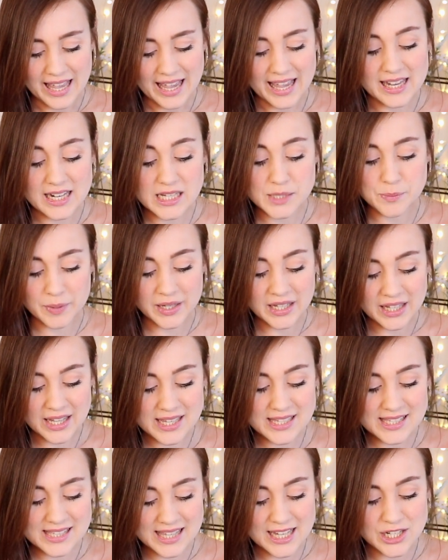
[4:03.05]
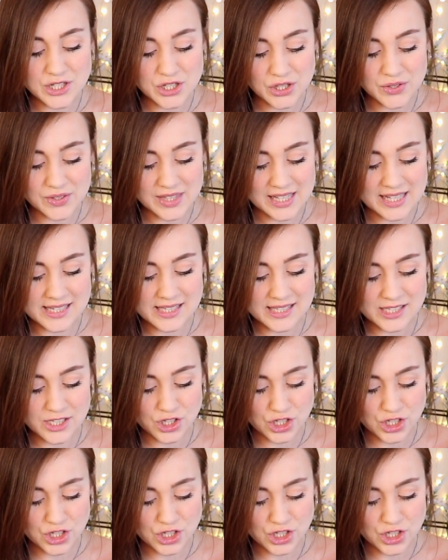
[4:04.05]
It is because they do these